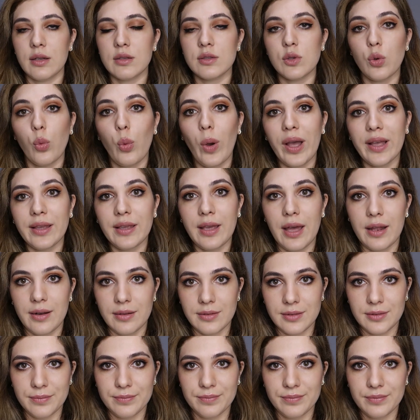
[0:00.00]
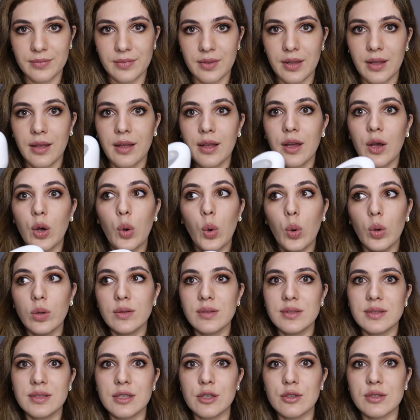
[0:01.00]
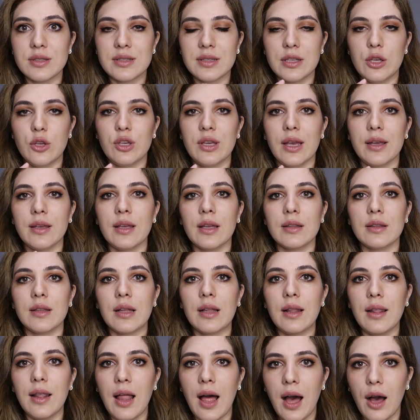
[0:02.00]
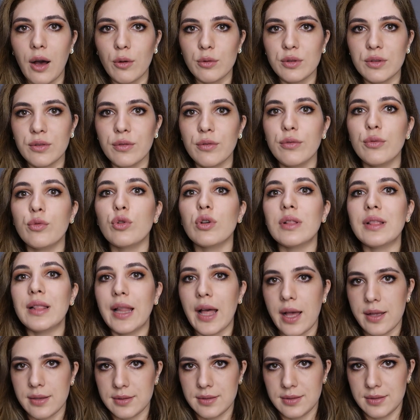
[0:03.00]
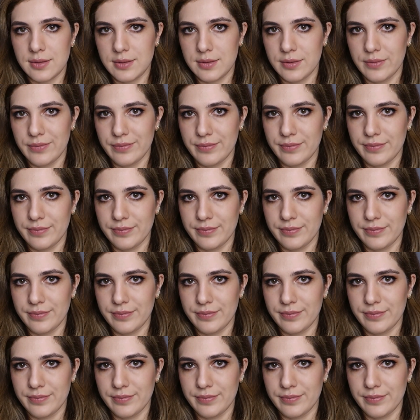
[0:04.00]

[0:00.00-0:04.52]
So why get it? Seriously, you can get cloud for less.